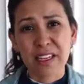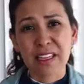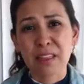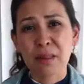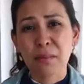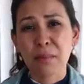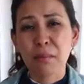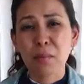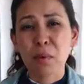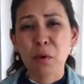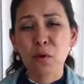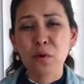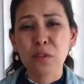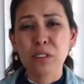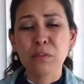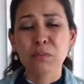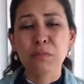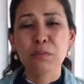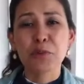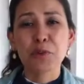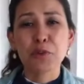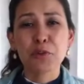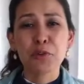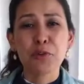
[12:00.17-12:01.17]
in the
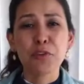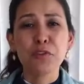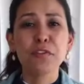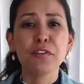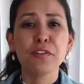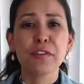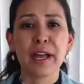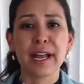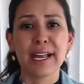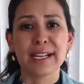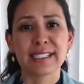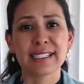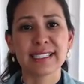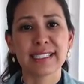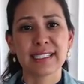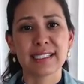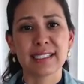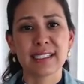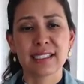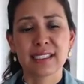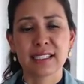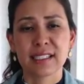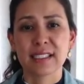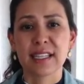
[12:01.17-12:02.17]
most beautiful
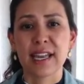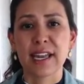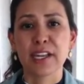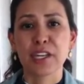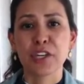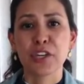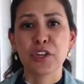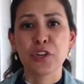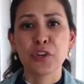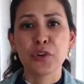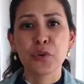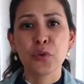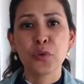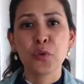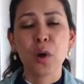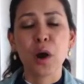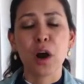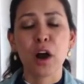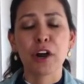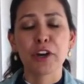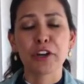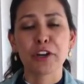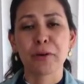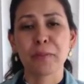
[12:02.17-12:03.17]
essence that you
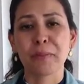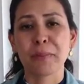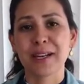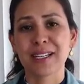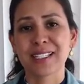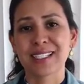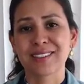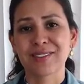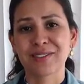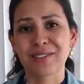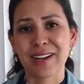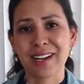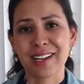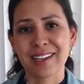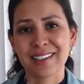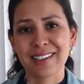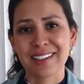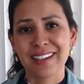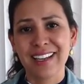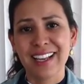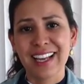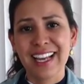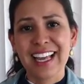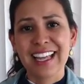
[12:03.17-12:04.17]
are your best
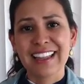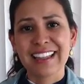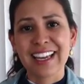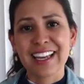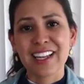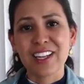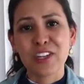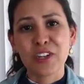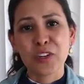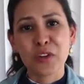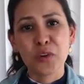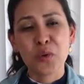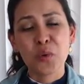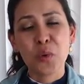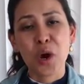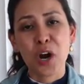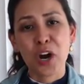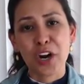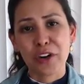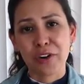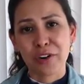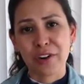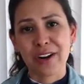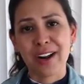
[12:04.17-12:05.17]
friend, that you
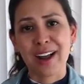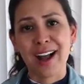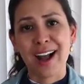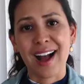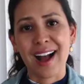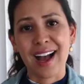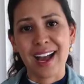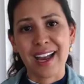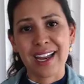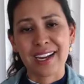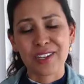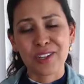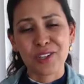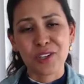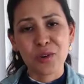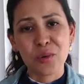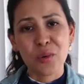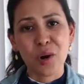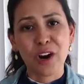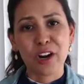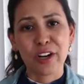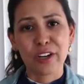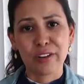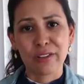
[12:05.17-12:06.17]
are your guide,
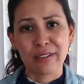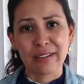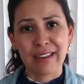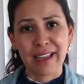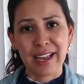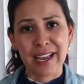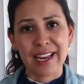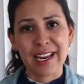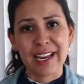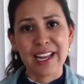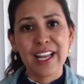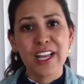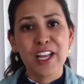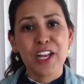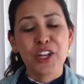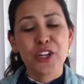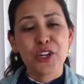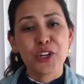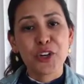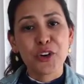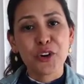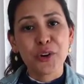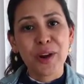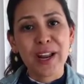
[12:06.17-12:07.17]
you are your light.
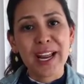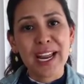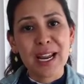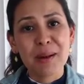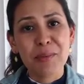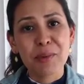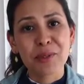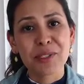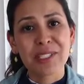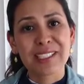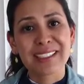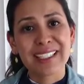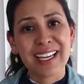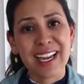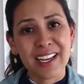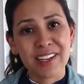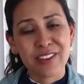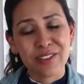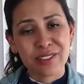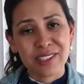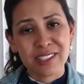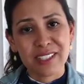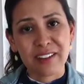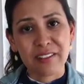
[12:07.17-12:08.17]
You're able to
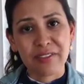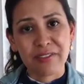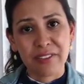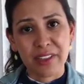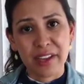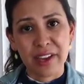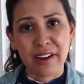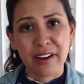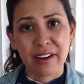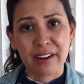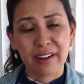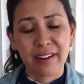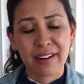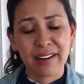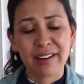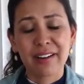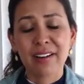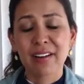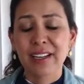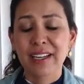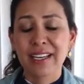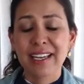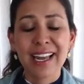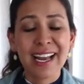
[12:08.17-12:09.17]
get yourself there.
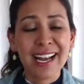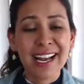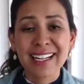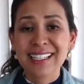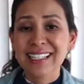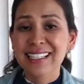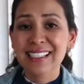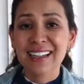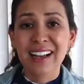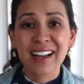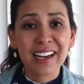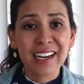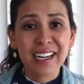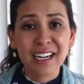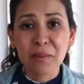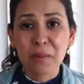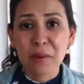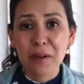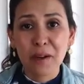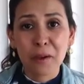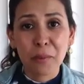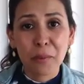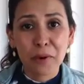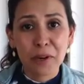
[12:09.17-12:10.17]
Yeah, it's not going to
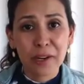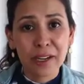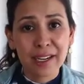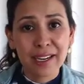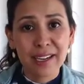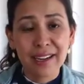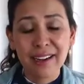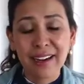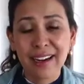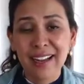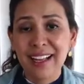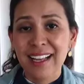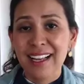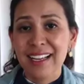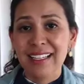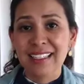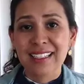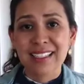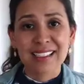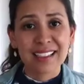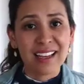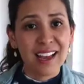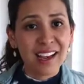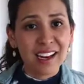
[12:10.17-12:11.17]
be all pretty.
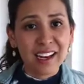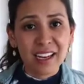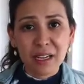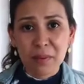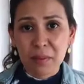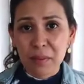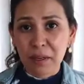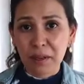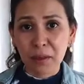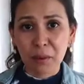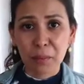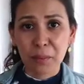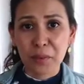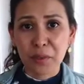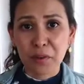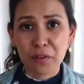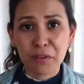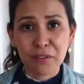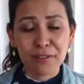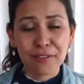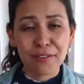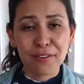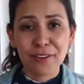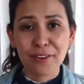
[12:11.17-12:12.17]
It's not going to be all
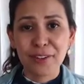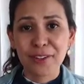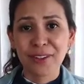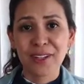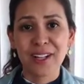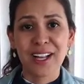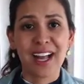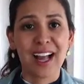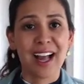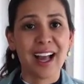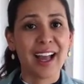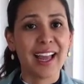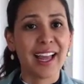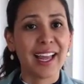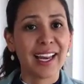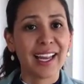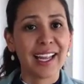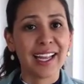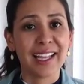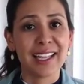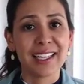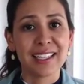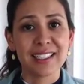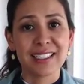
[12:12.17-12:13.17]
beautiful.
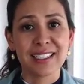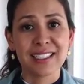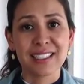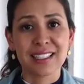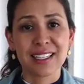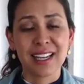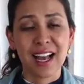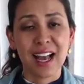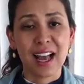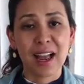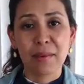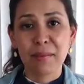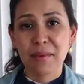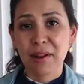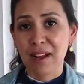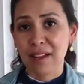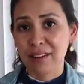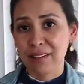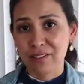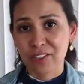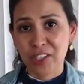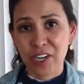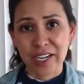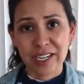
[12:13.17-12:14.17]
And I'm
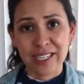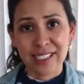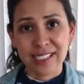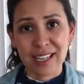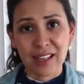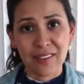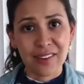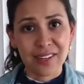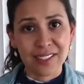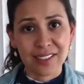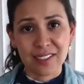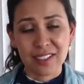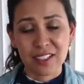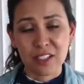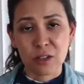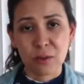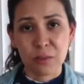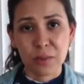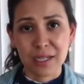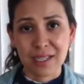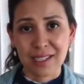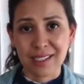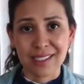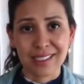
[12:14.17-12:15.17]
not trying to sell that to you
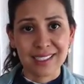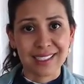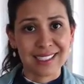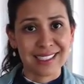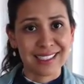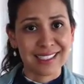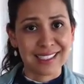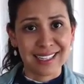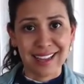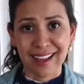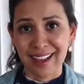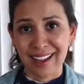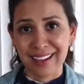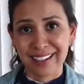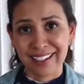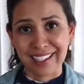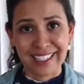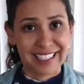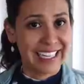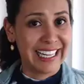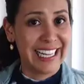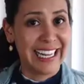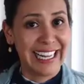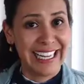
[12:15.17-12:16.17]
because it's not
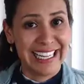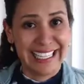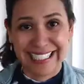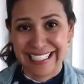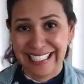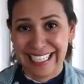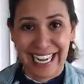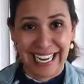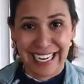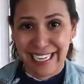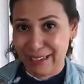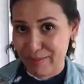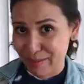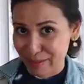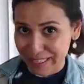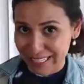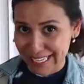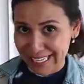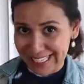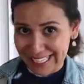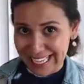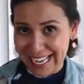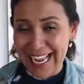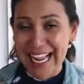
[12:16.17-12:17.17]
gonna be
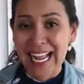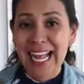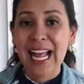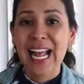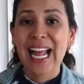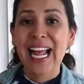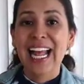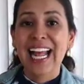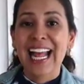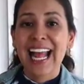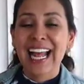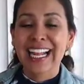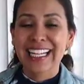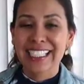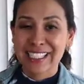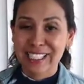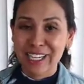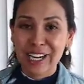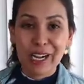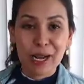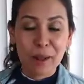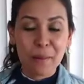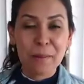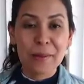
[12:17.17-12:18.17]
like that. It's
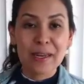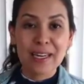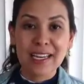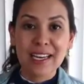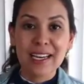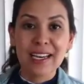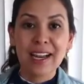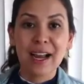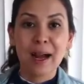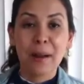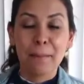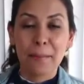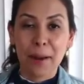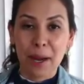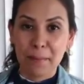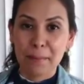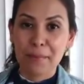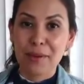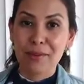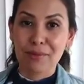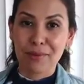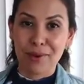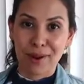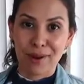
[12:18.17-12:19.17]
gonna be a
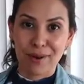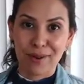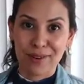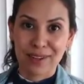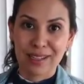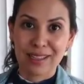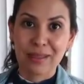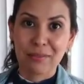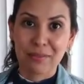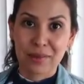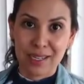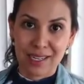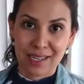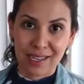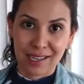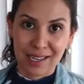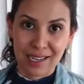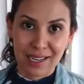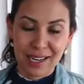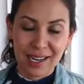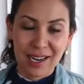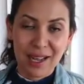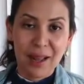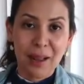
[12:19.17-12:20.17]
bumpy road in the
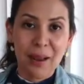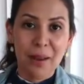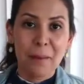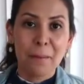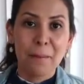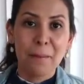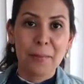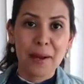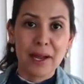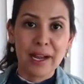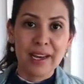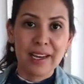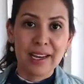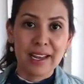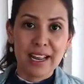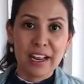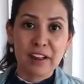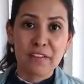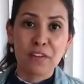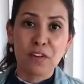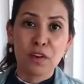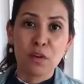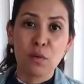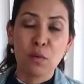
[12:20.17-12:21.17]
beginning. But
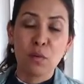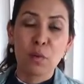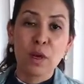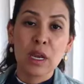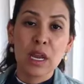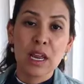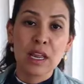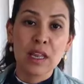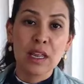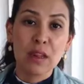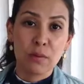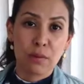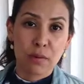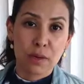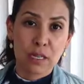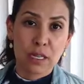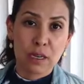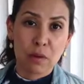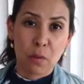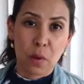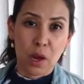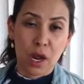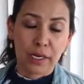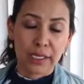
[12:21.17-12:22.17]
if you really,
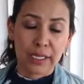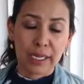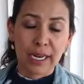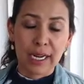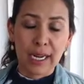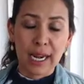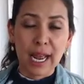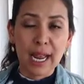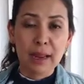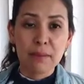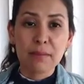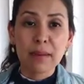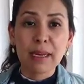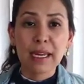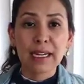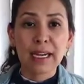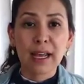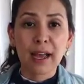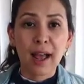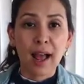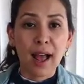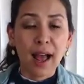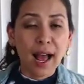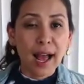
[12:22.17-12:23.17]
really want it, and I
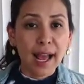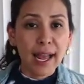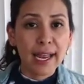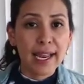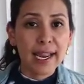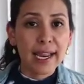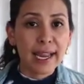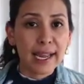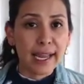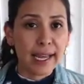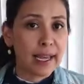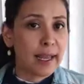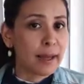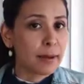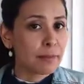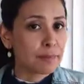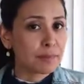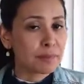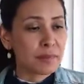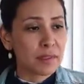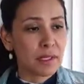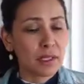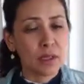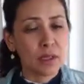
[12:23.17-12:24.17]
mean, I am,